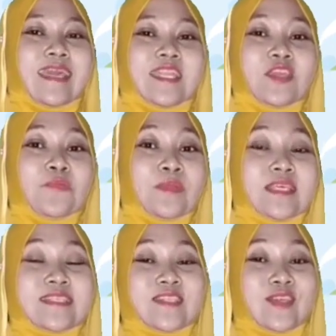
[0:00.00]
Can you
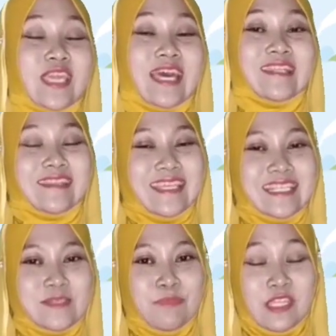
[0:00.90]
please look at
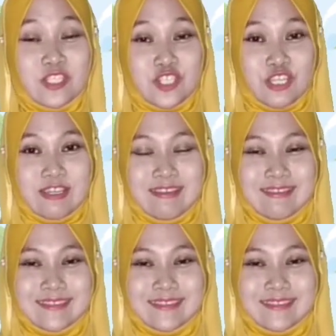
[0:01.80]
this picture?